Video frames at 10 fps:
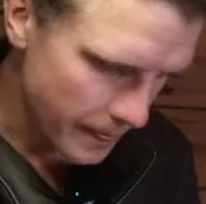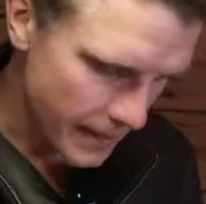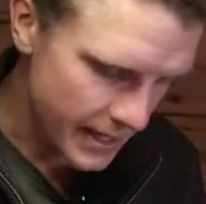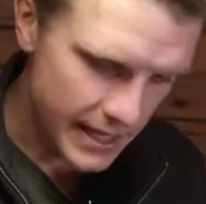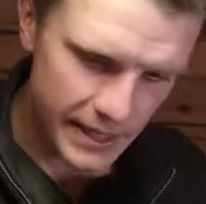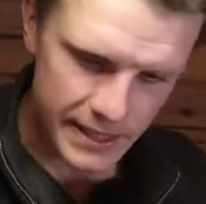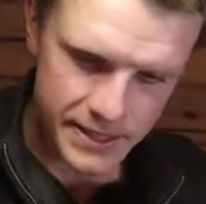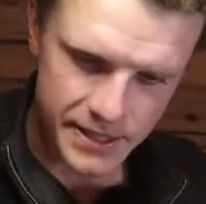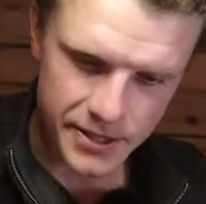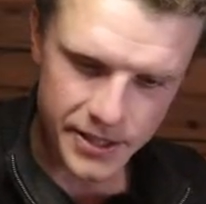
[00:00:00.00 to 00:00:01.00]
And let's
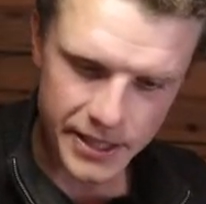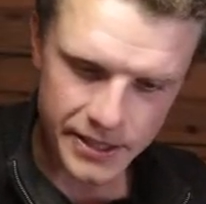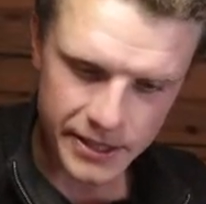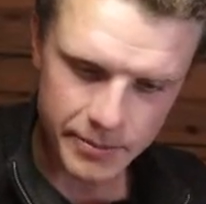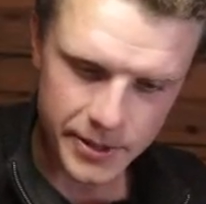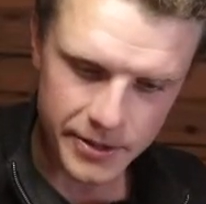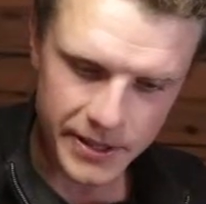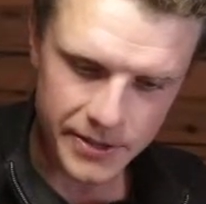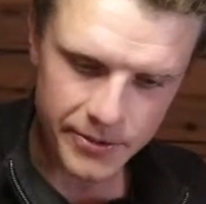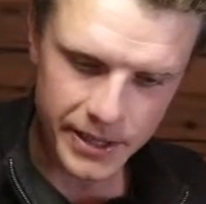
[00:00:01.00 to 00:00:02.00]
start to get a little bit of
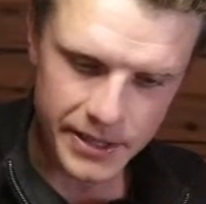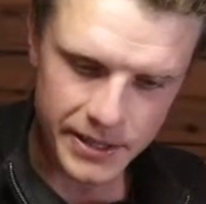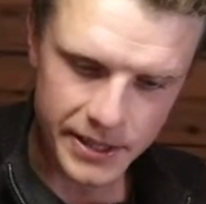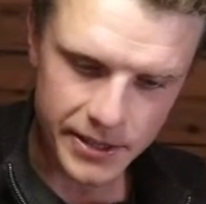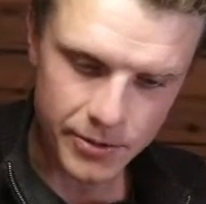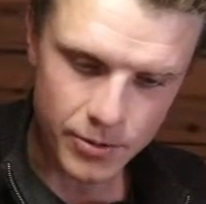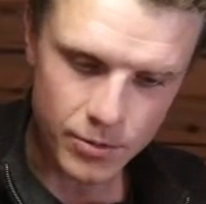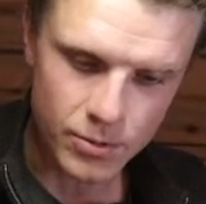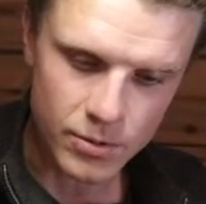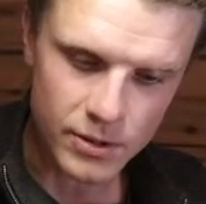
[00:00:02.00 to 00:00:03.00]
that red into,
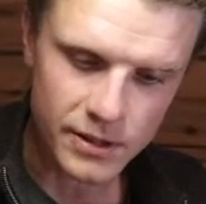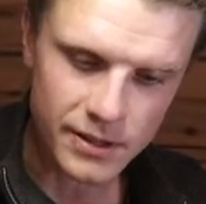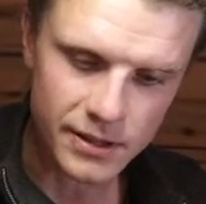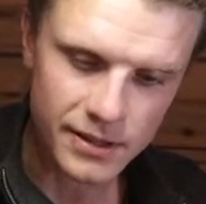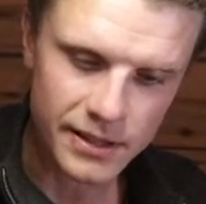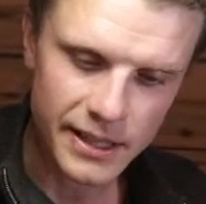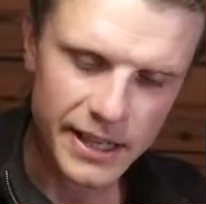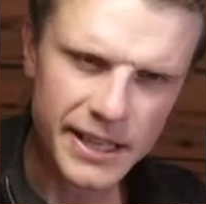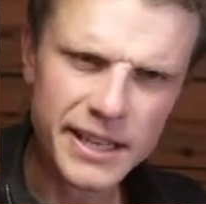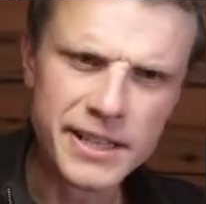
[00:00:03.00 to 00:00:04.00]
ooh,
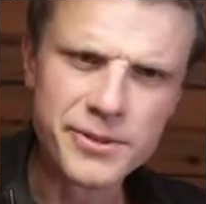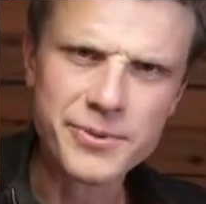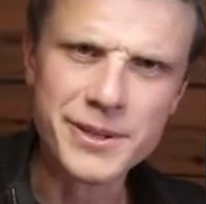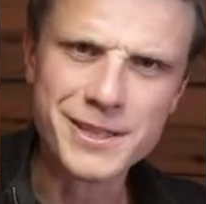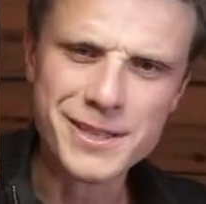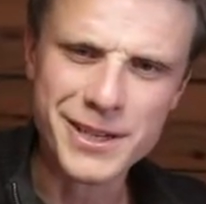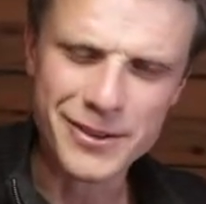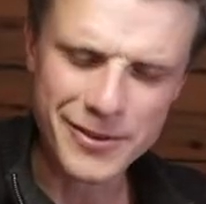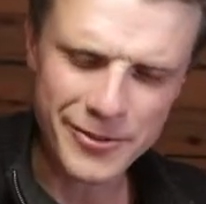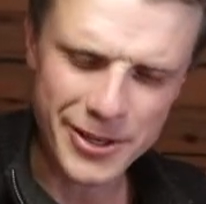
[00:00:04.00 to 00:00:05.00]
it is really scary. I've
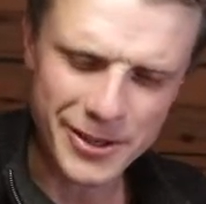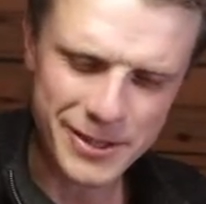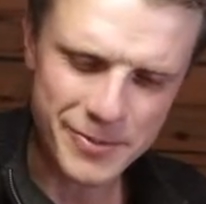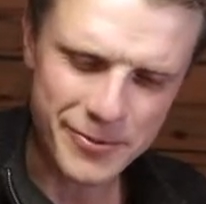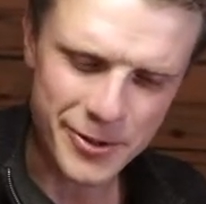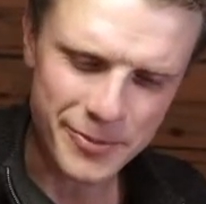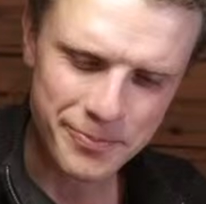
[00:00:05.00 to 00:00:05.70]
never done this before.